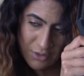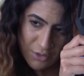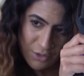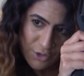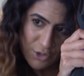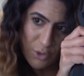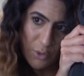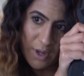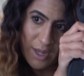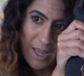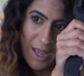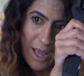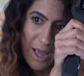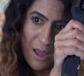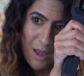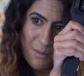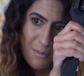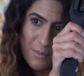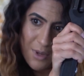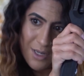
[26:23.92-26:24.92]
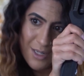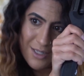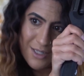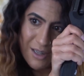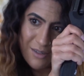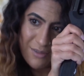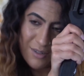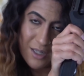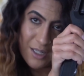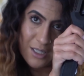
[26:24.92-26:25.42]
So I am
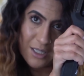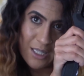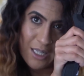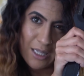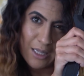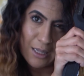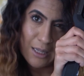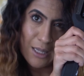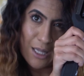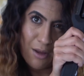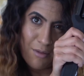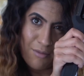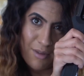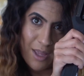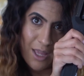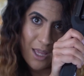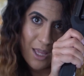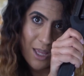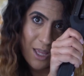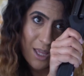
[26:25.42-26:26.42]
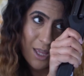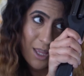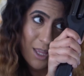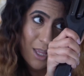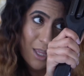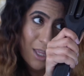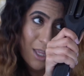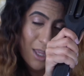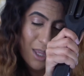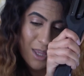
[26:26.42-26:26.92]
definitely loving
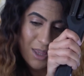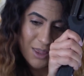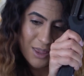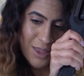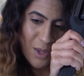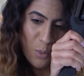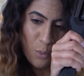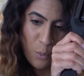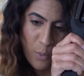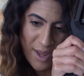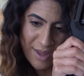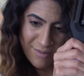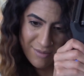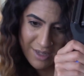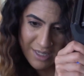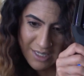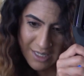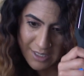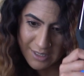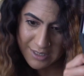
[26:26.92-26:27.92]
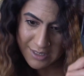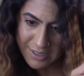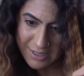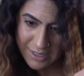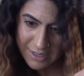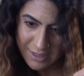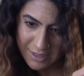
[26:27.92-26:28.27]
the waviness.